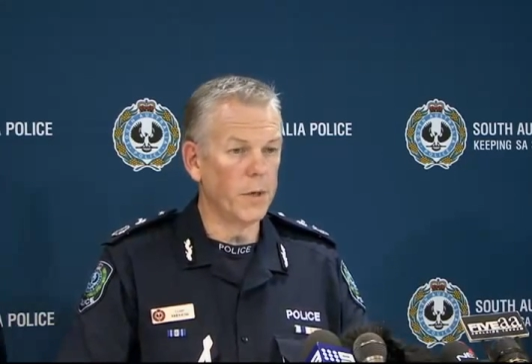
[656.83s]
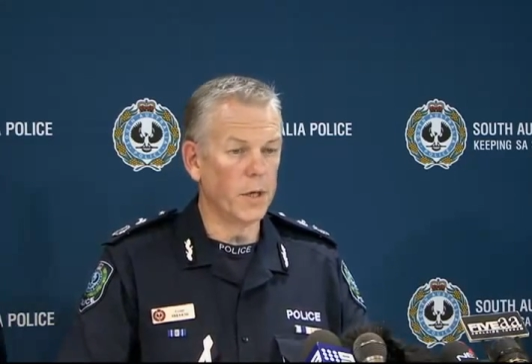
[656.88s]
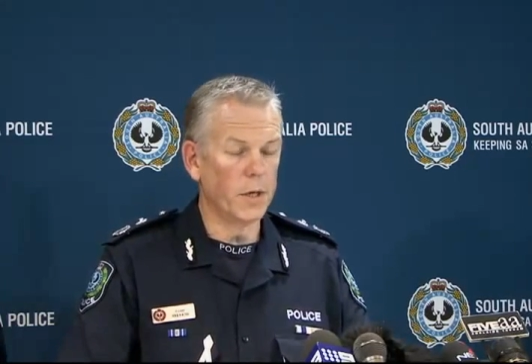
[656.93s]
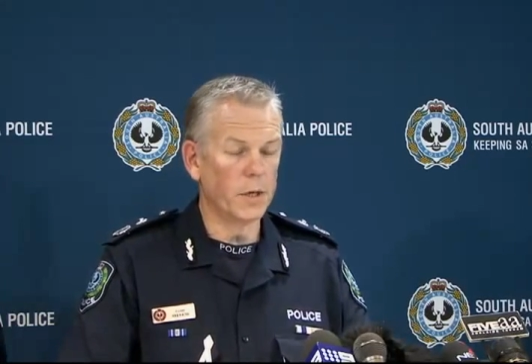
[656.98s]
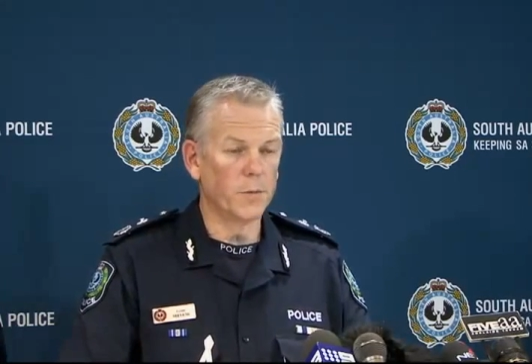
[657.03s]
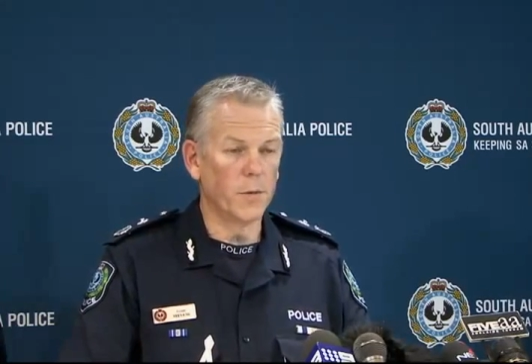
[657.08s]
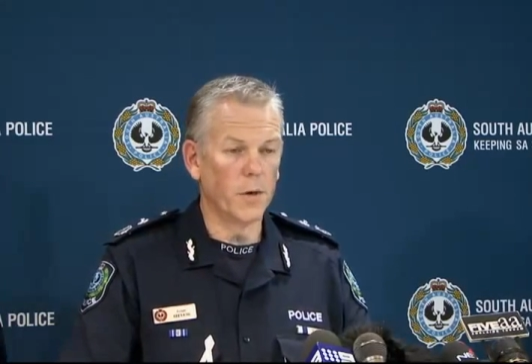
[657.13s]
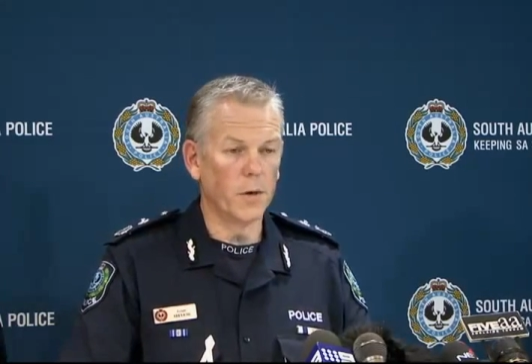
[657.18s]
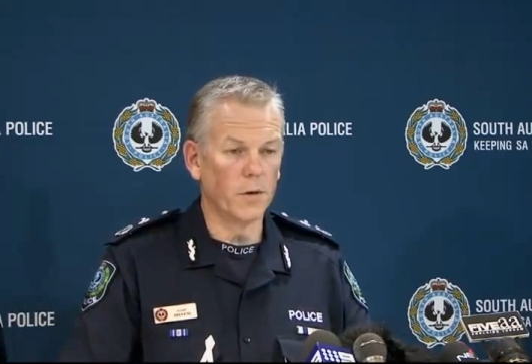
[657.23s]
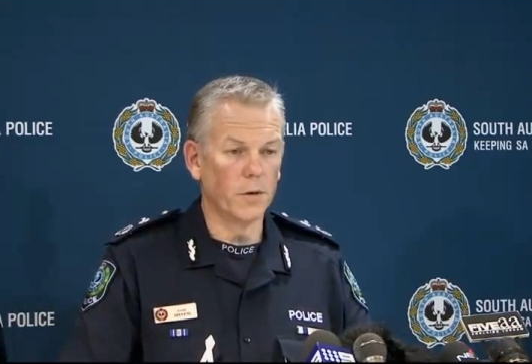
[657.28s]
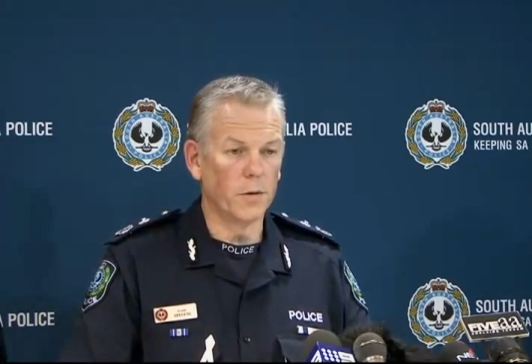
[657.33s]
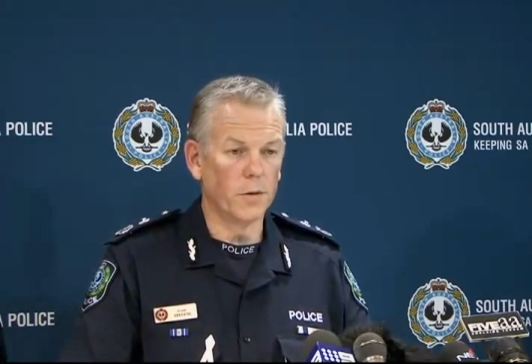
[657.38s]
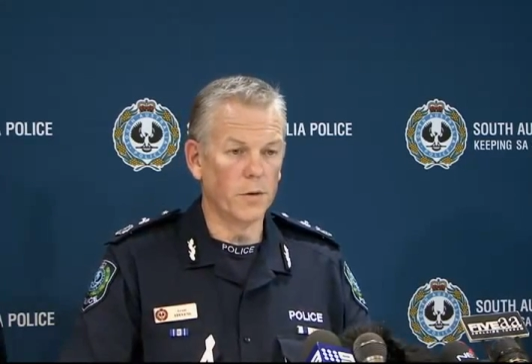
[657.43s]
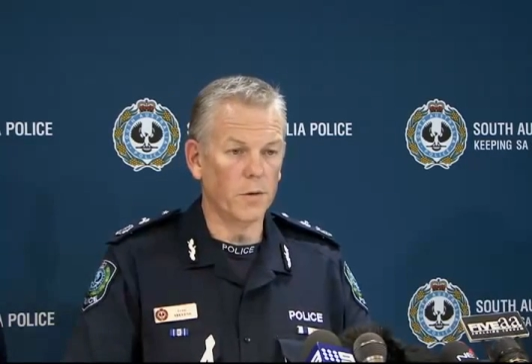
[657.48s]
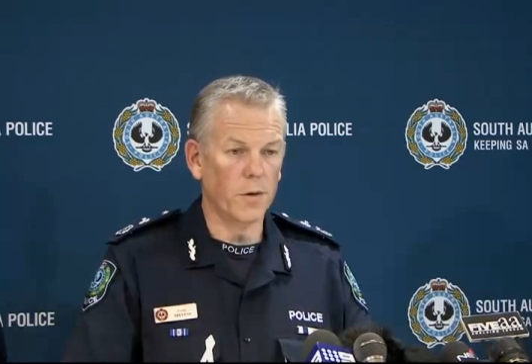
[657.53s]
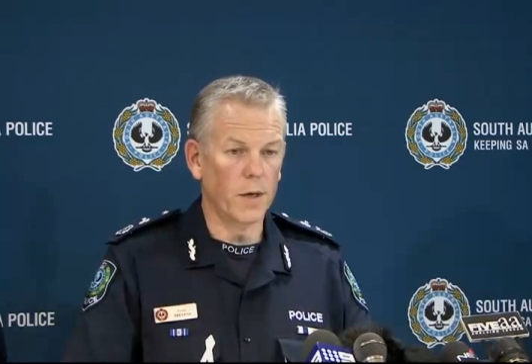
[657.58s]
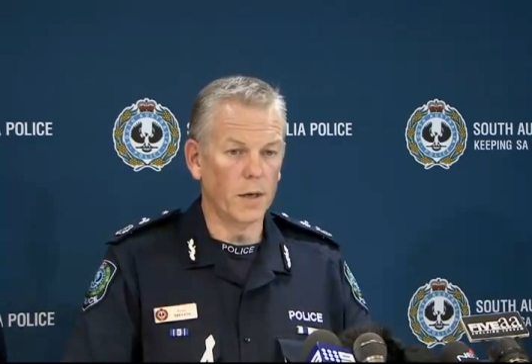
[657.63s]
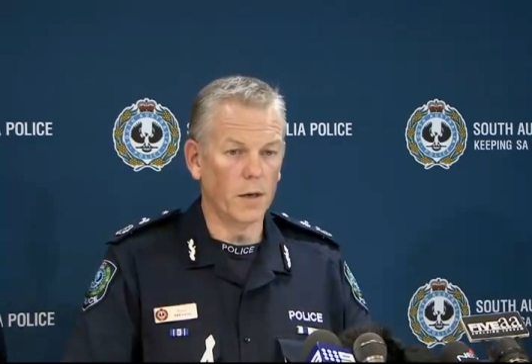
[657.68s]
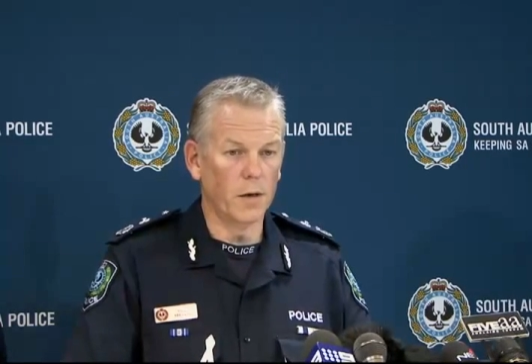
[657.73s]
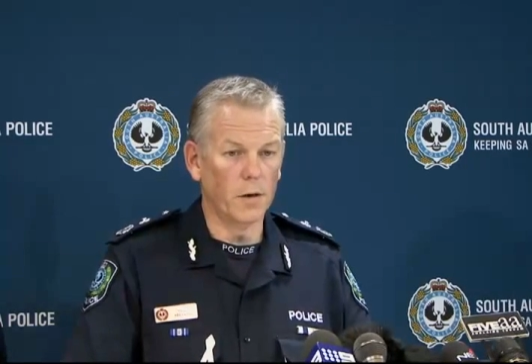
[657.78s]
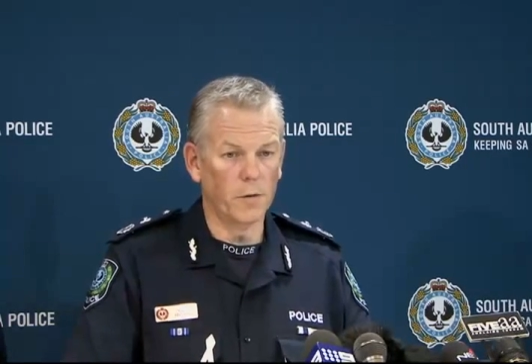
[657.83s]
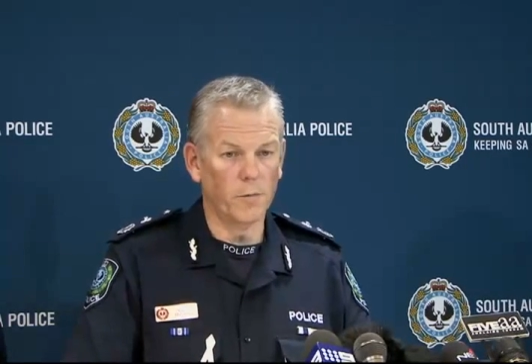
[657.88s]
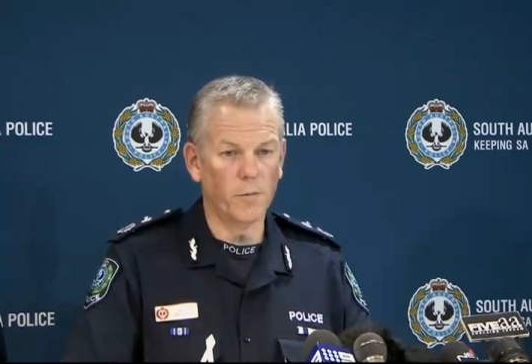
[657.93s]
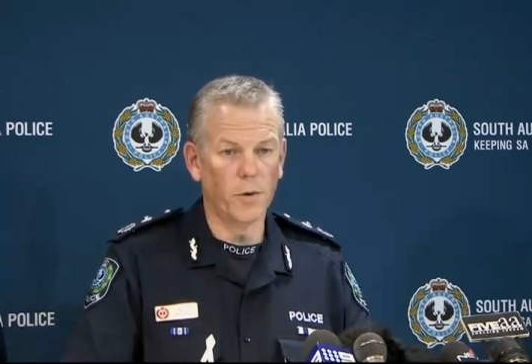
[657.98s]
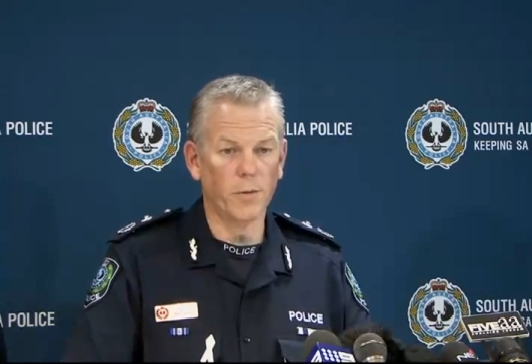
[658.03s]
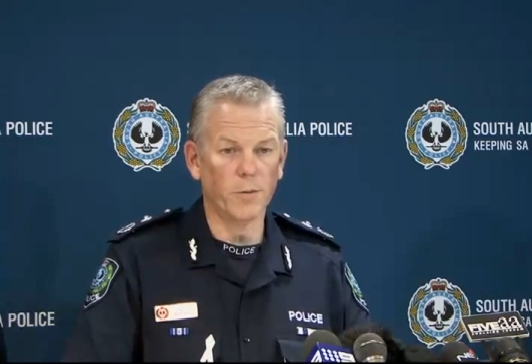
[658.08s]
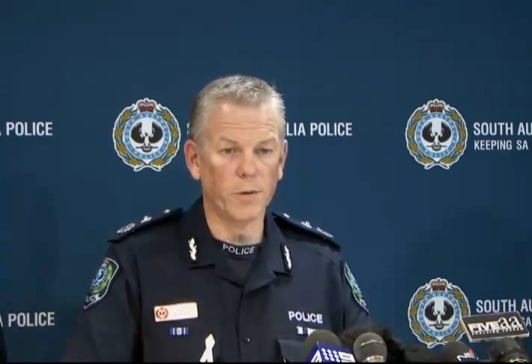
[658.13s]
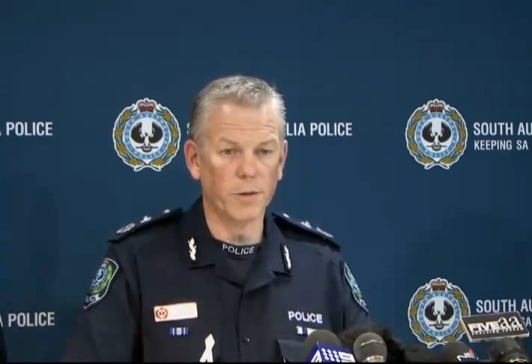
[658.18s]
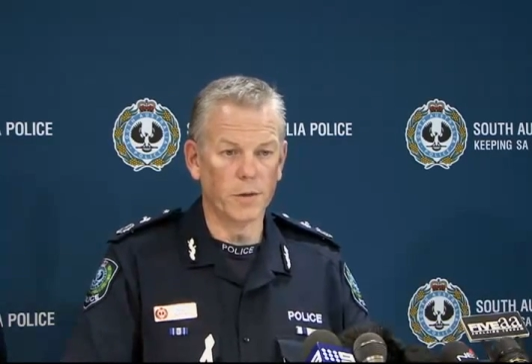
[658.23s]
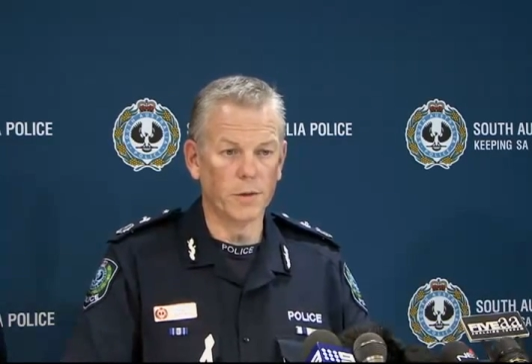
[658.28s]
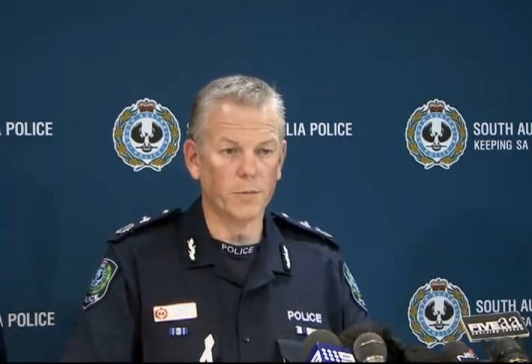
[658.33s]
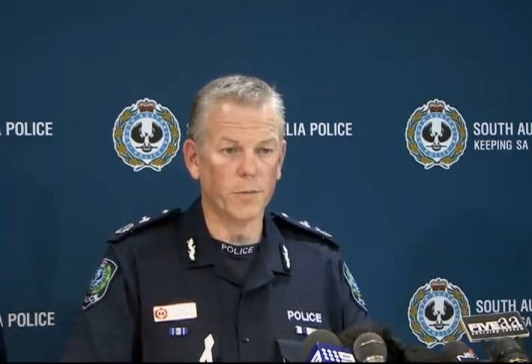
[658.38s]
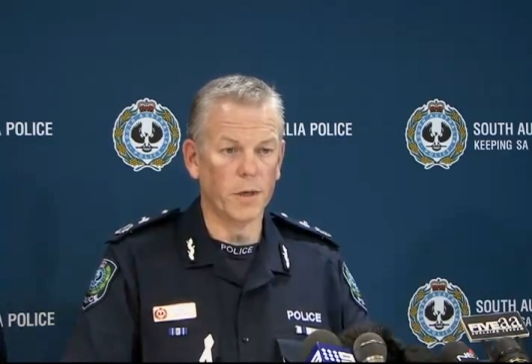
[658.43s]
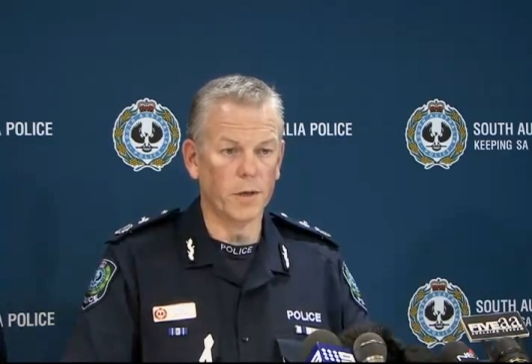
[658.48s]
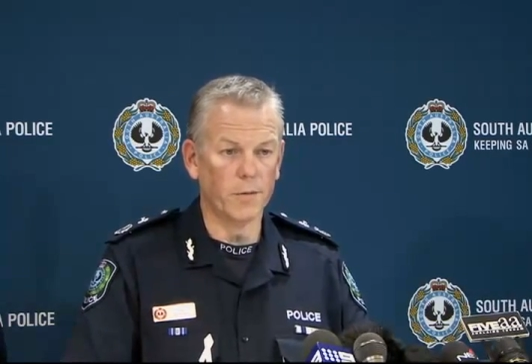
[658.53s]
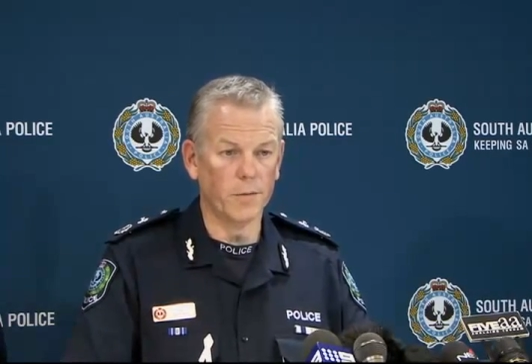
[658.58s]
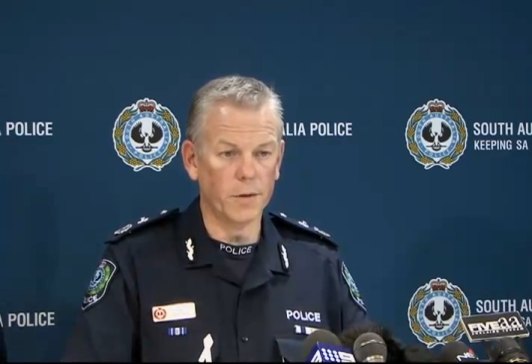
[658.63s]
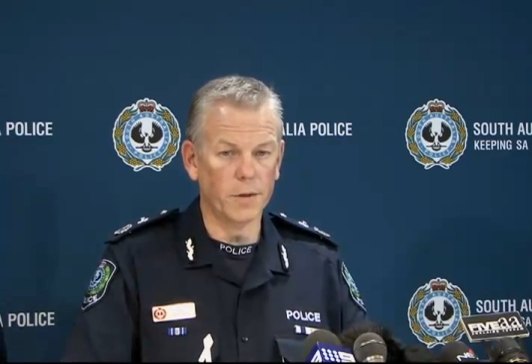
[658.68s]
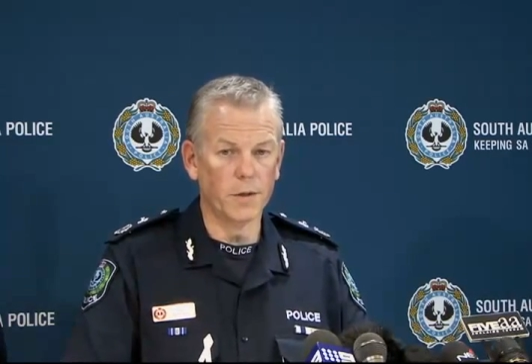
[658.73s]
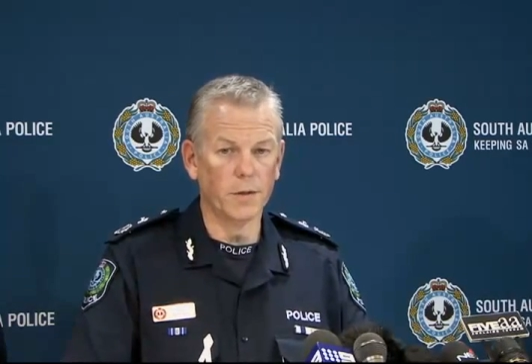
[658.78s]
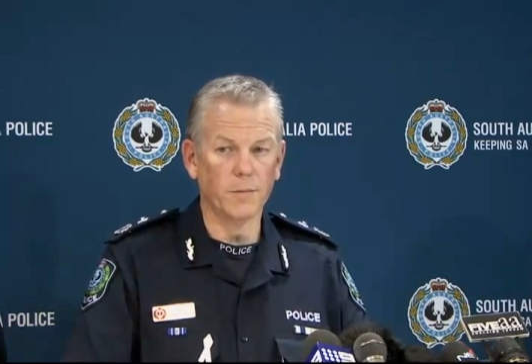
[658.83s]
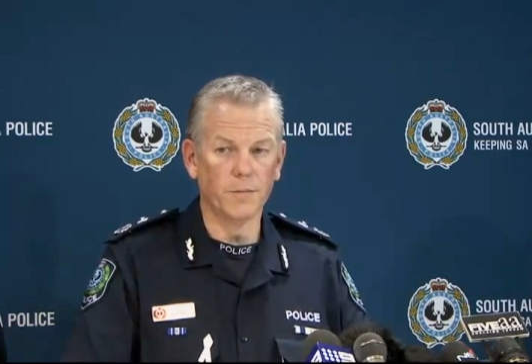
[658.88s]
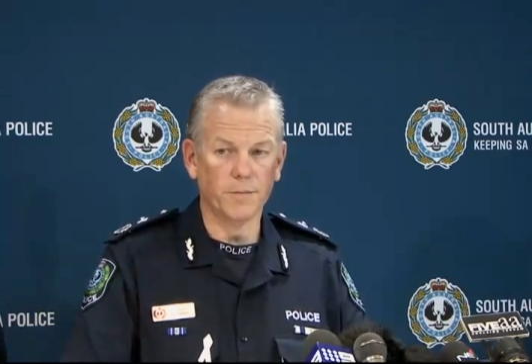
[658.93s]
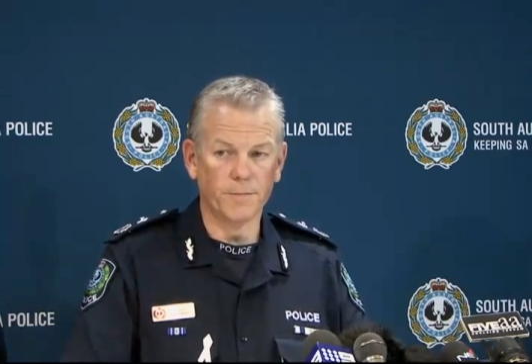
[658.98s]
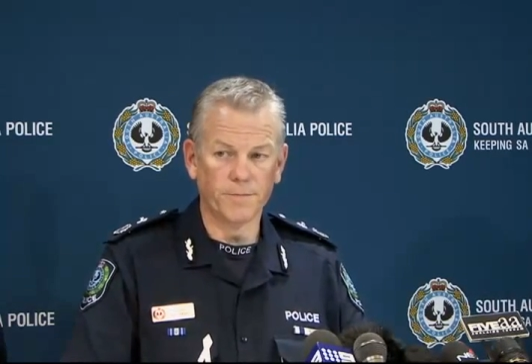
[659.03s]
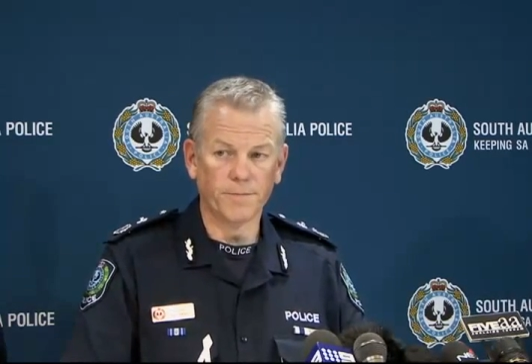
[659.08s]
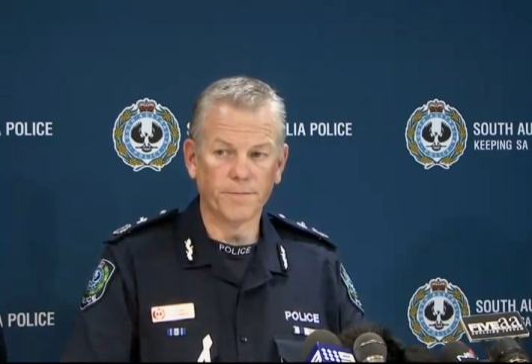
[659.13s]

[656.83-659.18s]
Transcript: being spoken to and a lot of premises being visited.